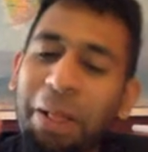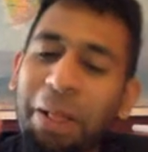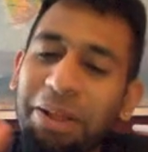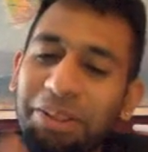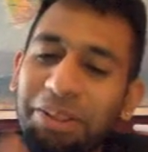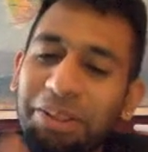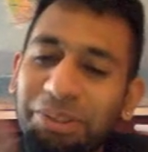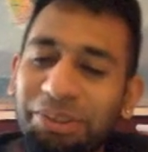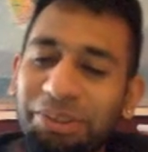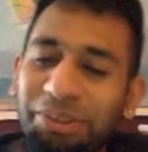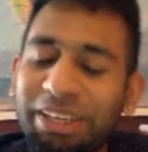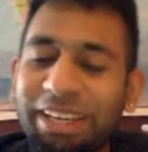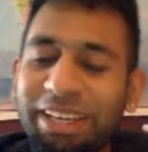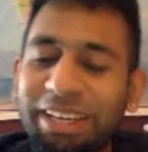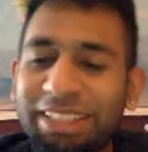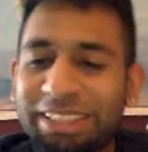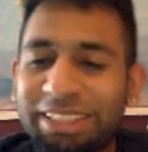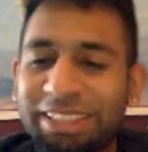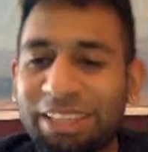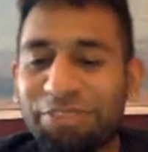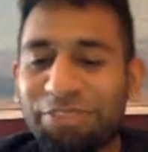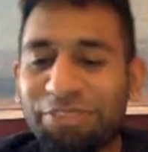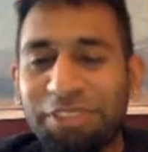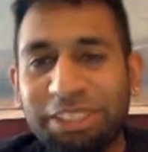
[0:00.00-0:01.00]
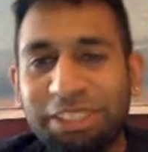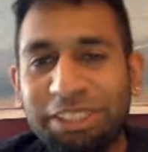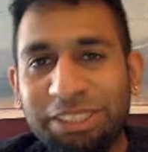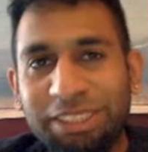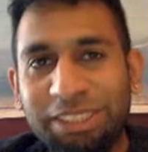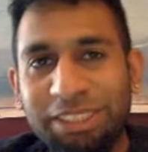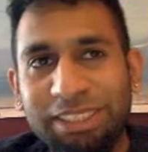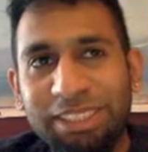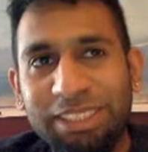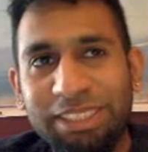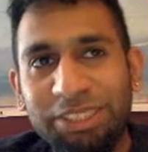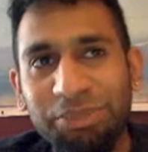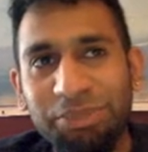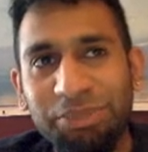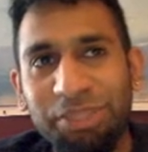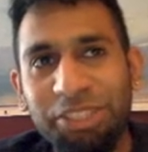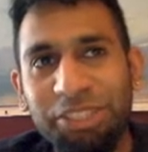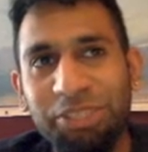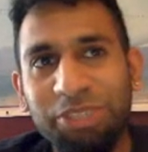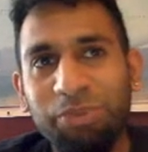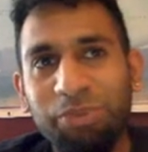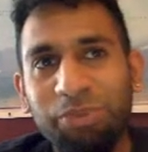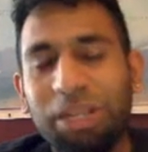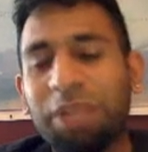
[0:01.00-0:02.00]
looking at the definition of the
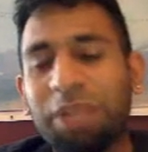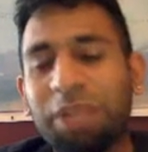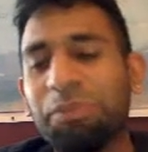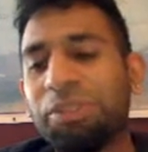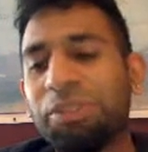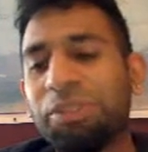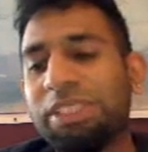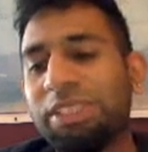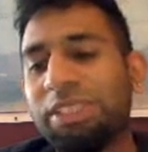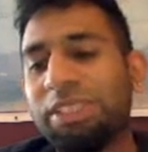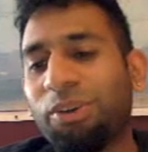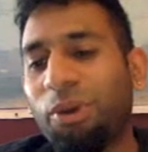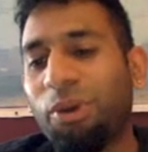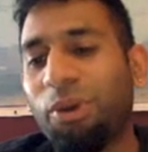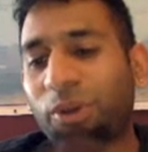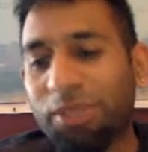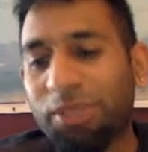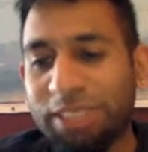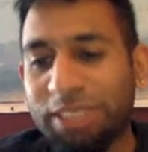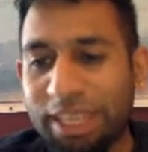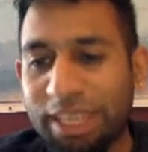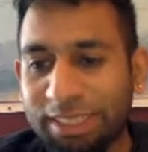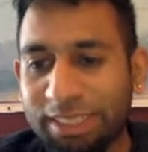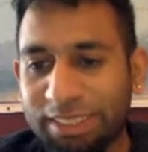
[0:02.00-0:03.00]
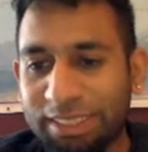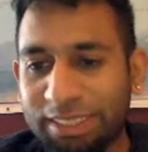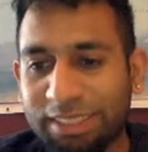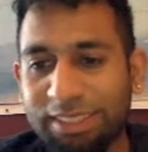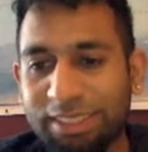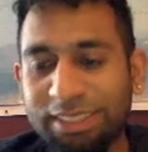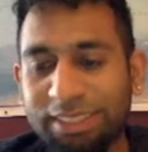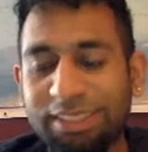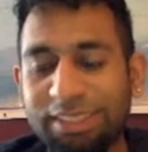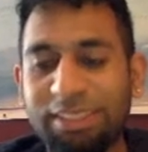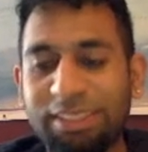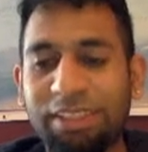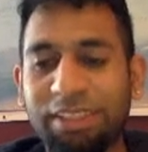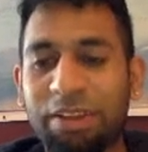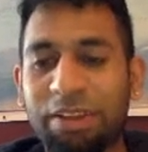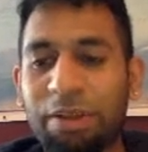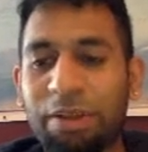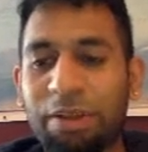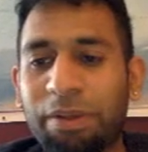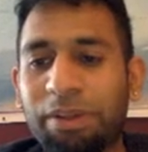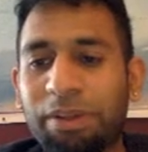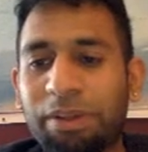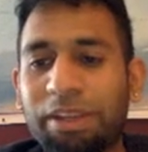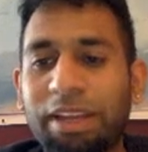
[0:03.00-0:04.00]
situation will help you see all tactics,
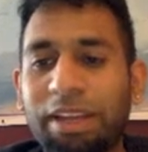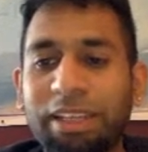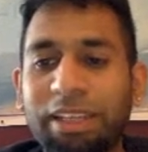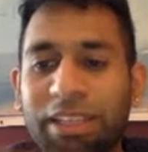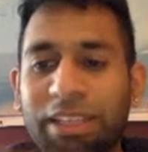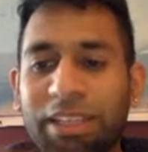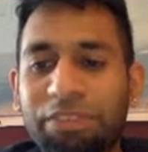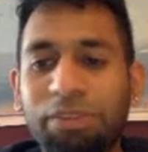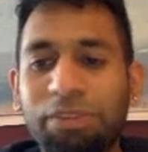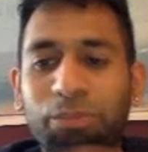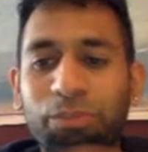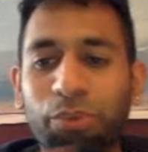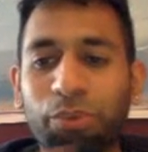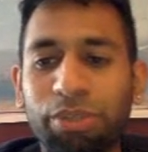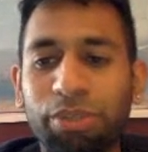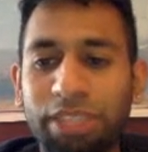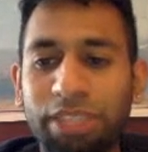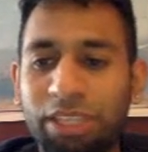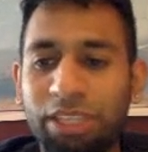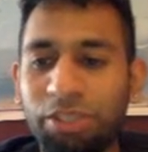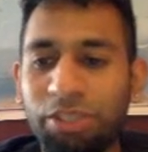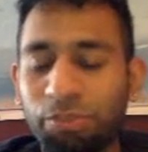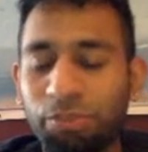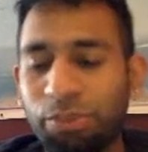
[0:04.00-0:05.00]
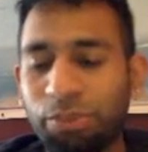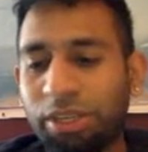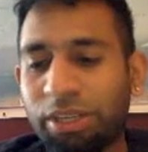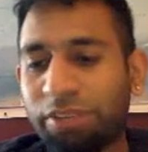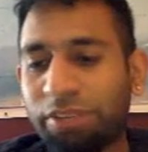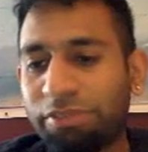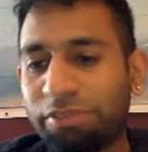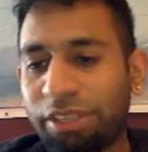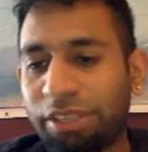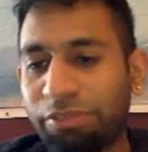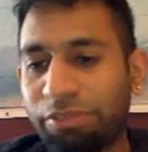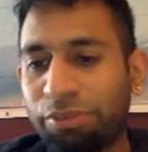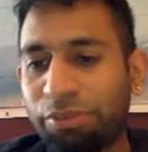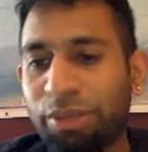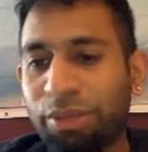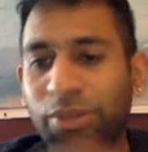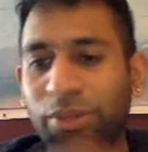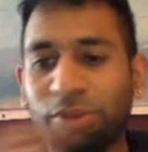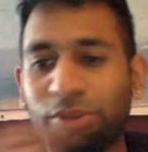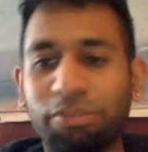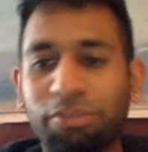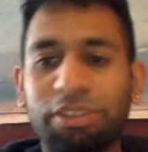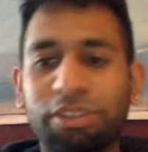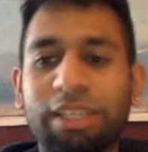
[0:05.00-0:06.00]
and even more than you would have if you had
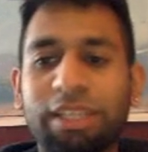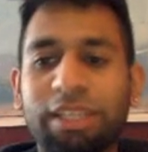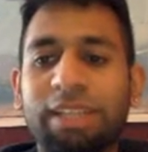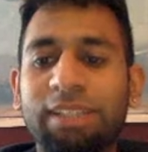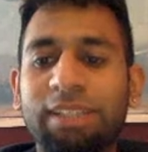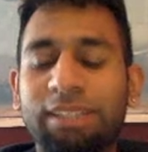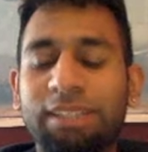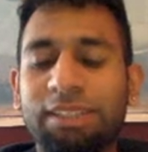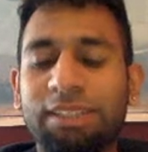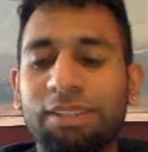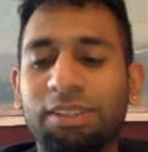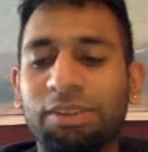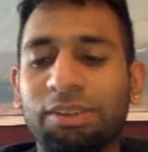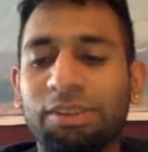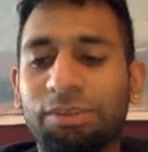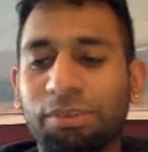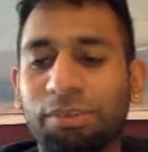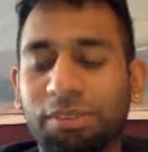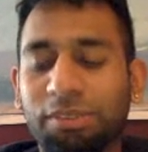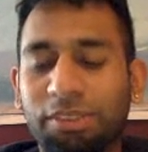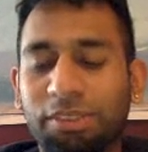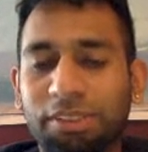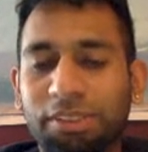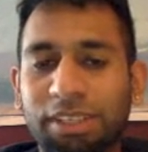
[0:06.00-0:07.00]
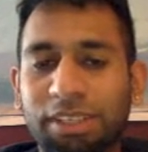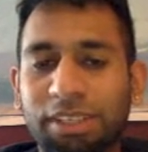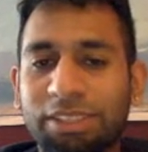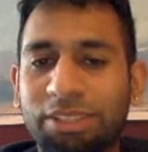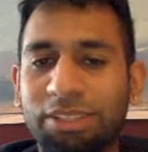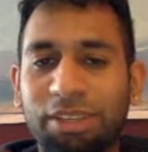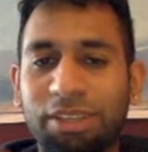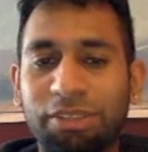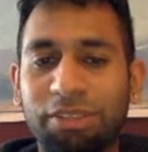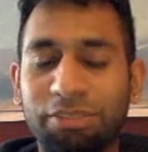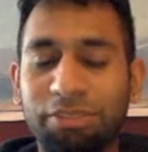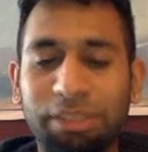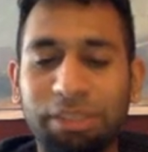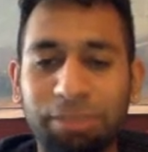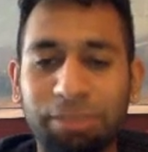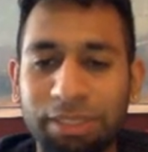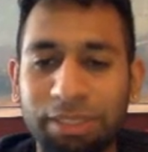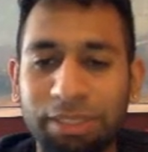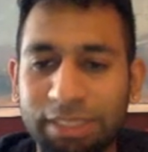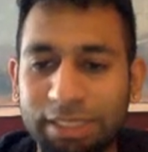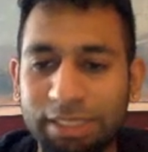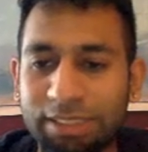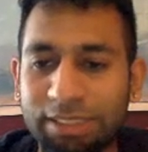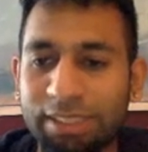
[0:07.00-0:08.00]
looked for tactics alone. Okay, so I don't know if that makes
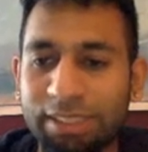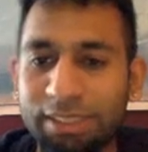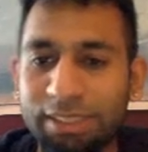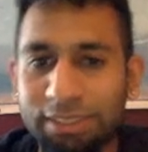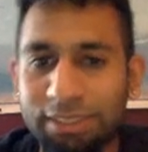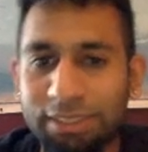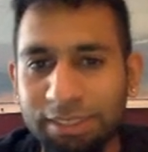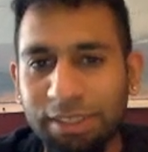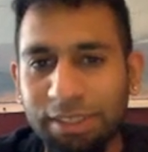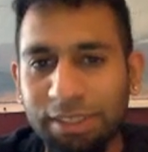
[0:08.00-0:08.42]
any sense.